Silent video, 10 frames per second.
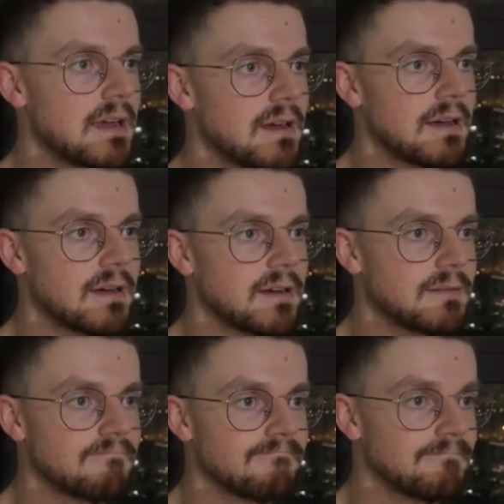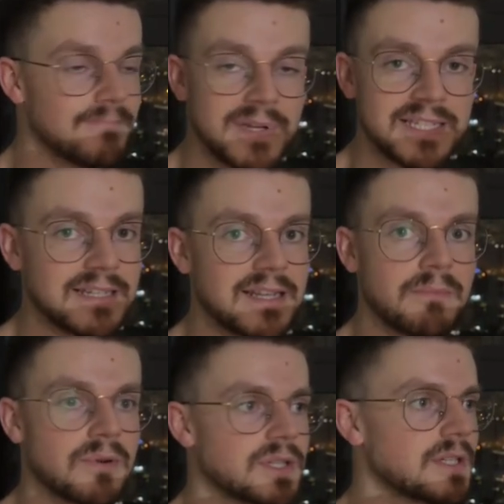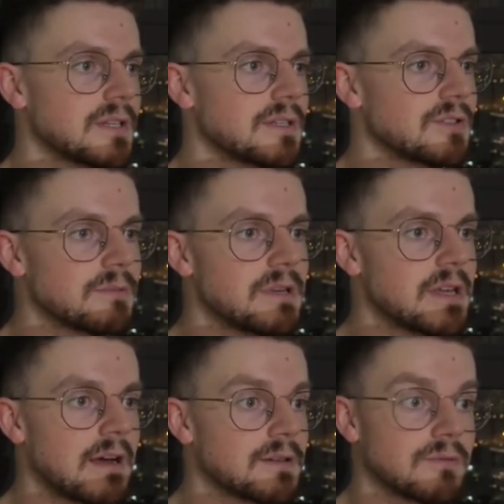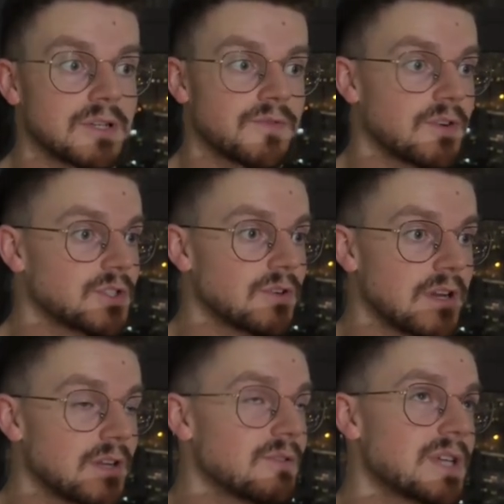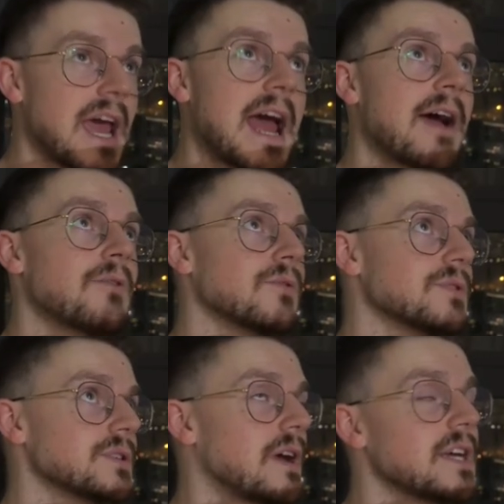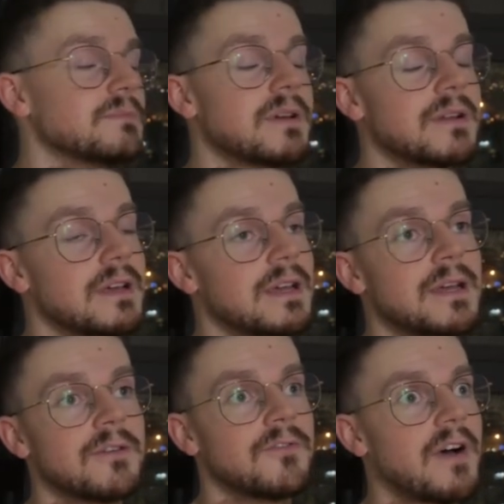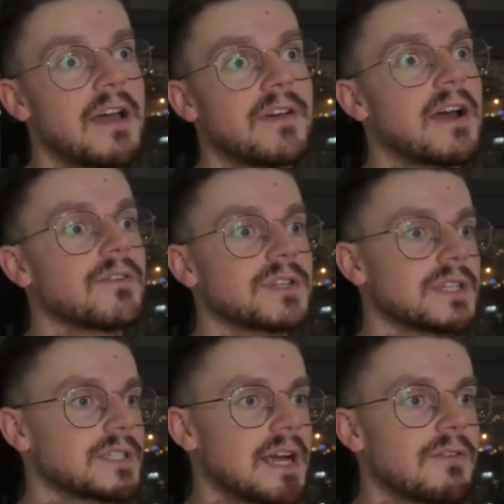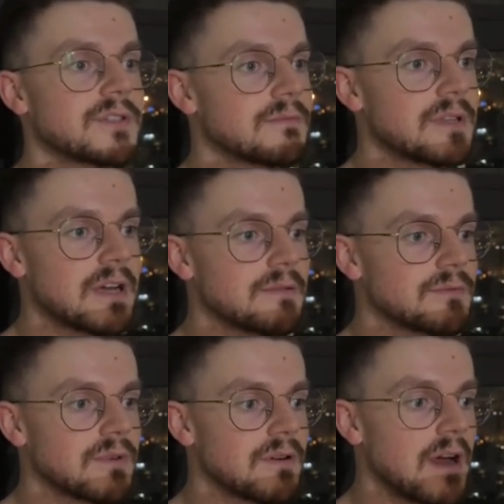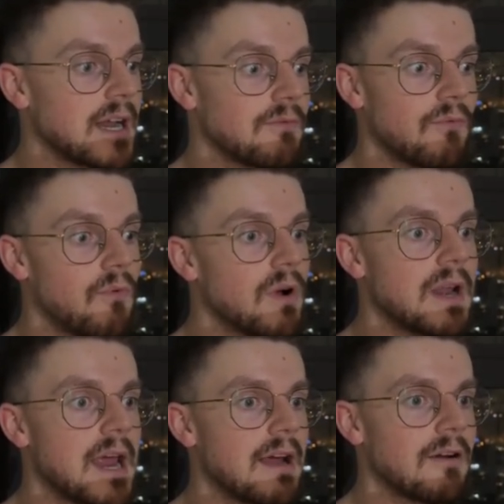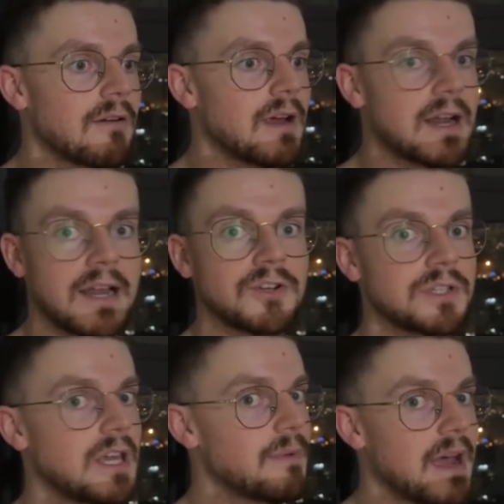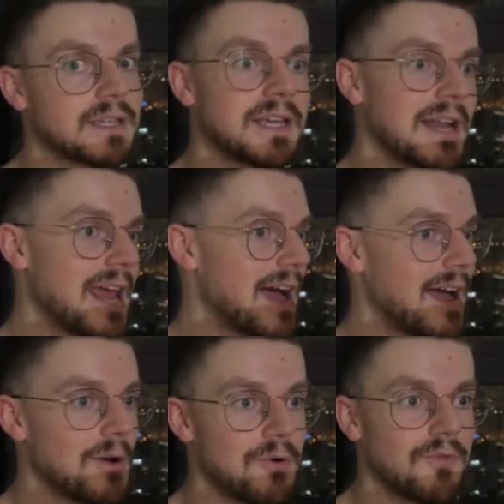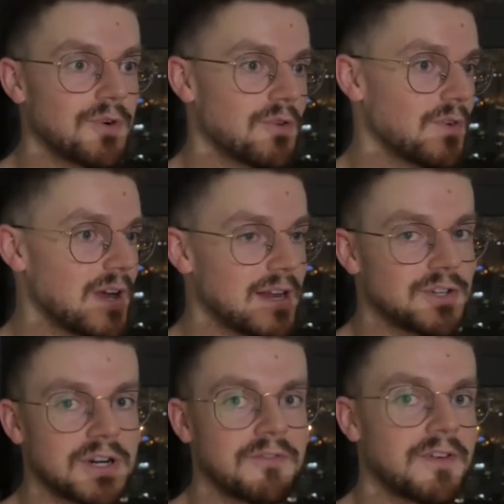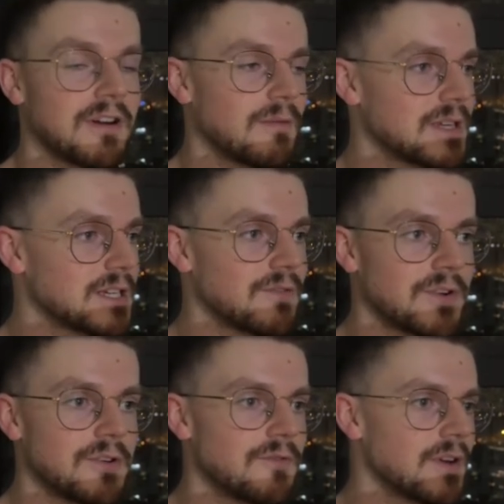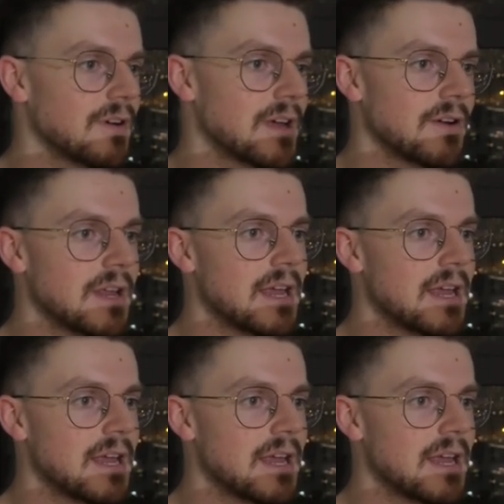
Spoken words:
It's going to take persistence. There's going to be times where it's frustrating. There was hours. I spend 5 hours, 6 hours sometimes where I'd have one error, and I just keep asking AI over and over again. I try to figure it out myself, couldn't figure it out.